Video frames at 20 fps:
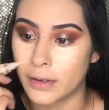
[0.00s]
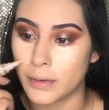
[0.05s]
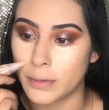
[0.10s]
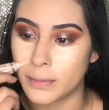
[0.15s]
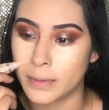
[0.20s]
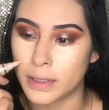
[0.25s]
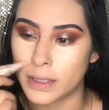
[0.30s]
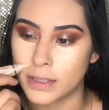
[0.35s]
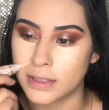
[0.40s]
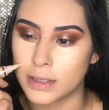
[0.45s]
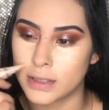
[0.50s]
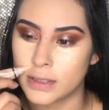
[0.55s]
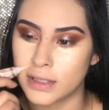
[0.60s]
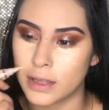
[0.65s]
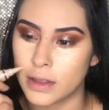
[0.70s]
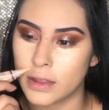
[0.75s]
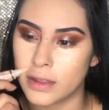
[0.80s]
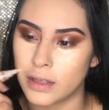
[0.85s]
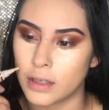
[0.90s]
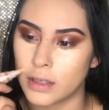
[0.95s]
oh, because it's
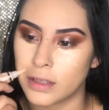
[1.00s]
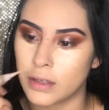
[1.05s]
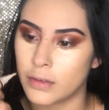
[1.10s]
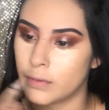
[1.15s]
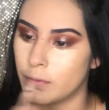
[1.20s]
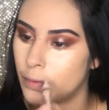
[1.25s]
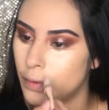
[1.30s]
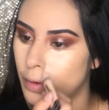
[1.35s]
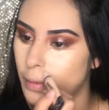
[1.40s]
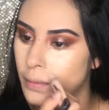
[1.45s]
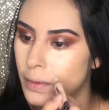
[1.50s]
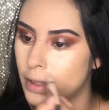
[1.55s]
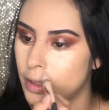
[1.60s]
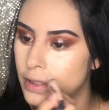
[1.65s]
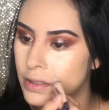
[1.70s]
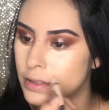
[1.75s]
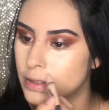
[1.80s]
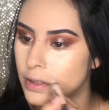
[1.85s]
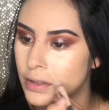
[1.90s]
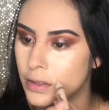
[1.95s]
a thicker
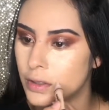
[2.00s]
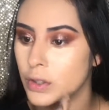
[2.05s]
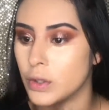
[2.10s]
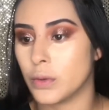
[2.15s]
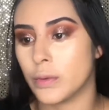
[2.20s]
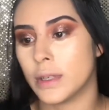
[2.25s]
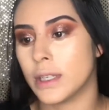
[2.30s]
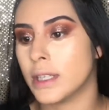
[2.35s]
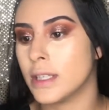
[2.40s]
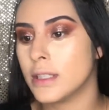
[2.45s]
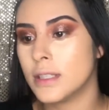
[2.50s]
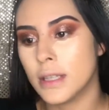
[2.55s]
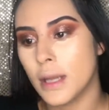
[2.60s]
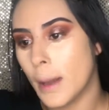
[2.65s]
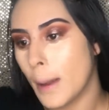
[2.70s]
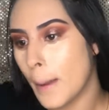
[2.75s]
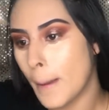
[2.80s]
formula, it's gonna crease.